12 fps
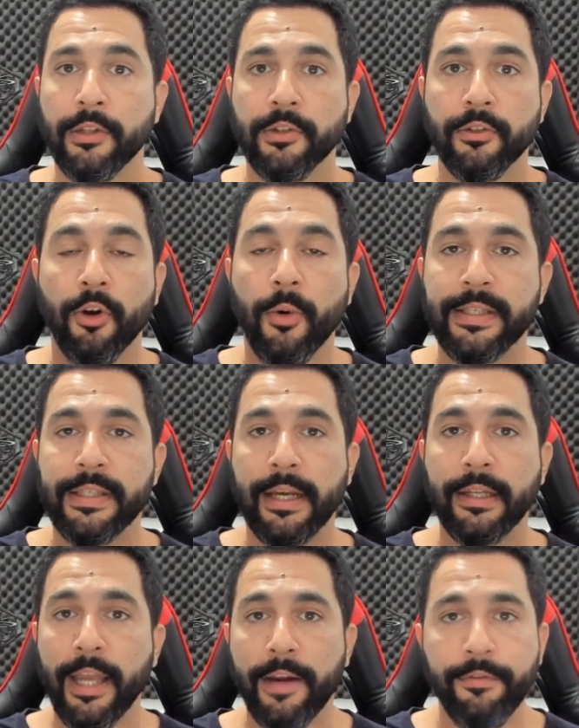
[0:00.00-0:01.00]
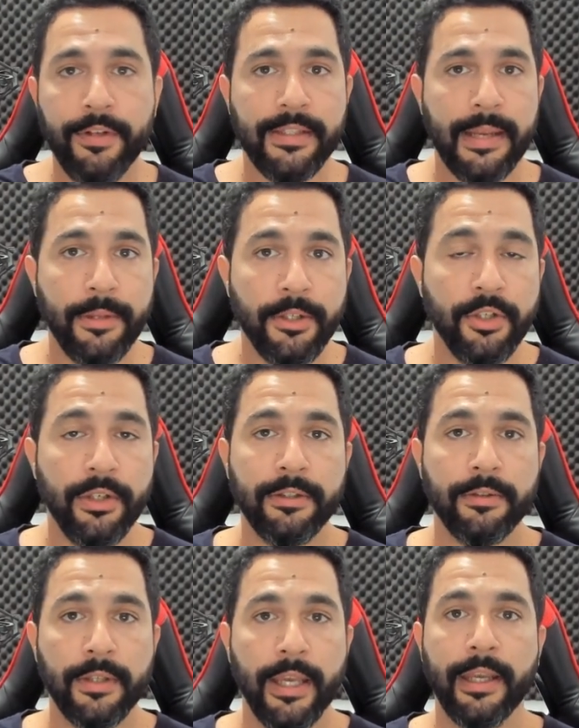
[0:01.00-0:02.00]
to know exactly every step that you need
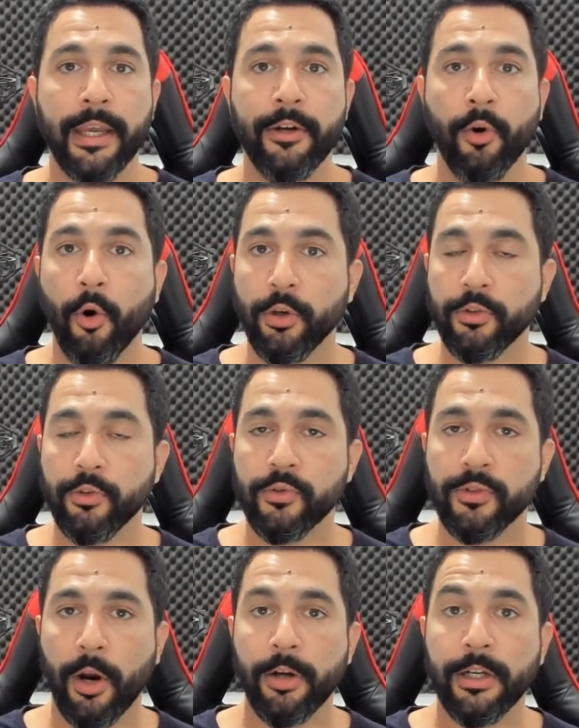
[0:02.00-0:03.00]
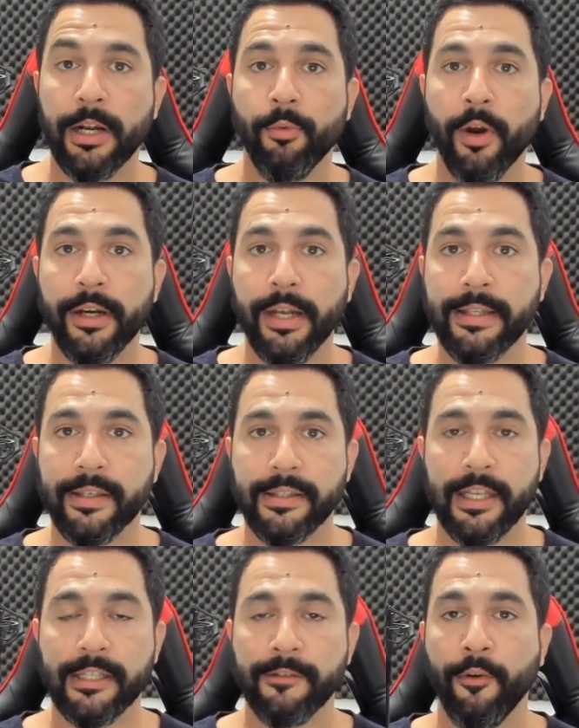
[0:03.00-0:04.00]
to take in order to start and run a
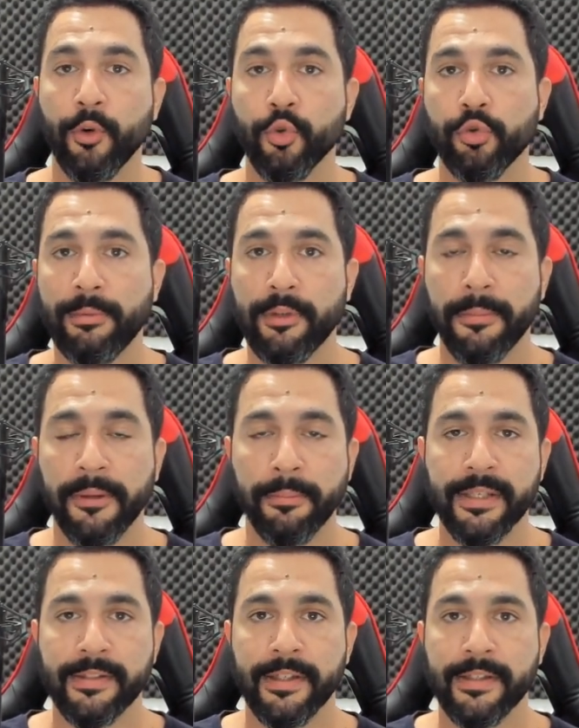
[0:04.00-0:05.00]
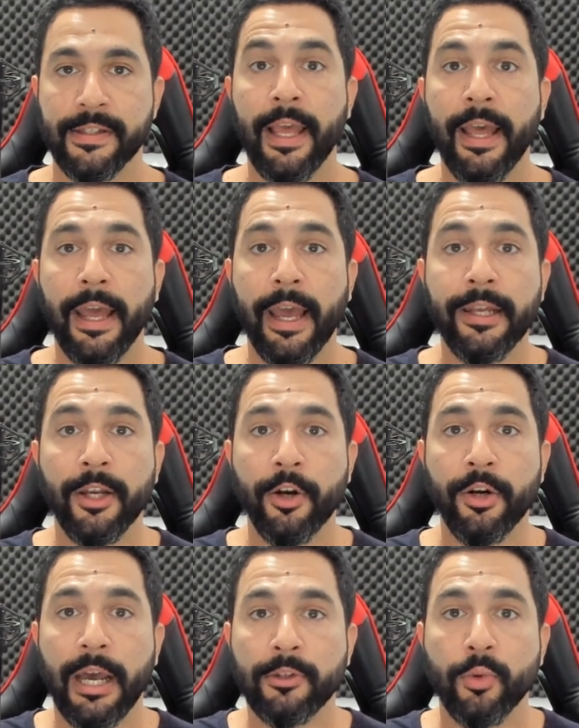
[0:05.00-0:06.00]
successful dropshipping business and
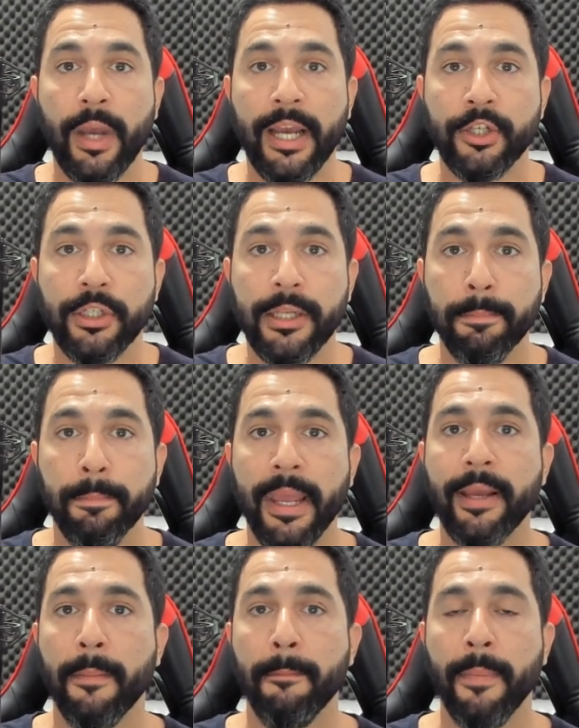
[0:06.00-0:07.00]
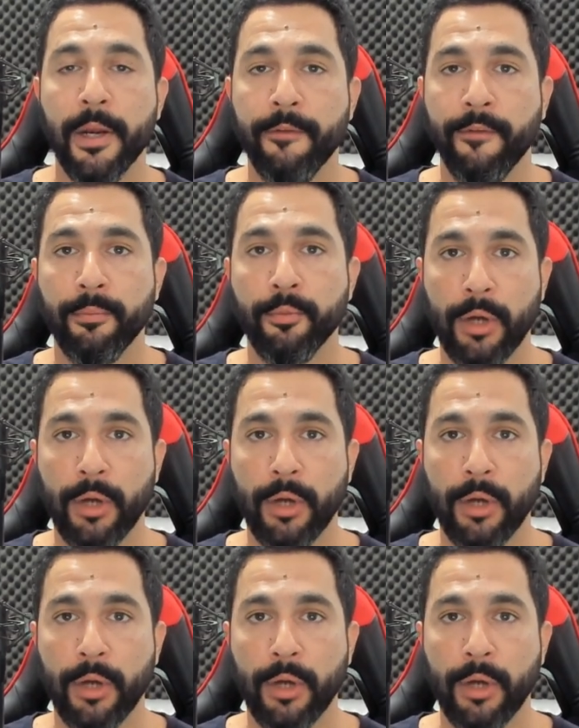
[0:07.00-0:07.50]
learn how to actually make money from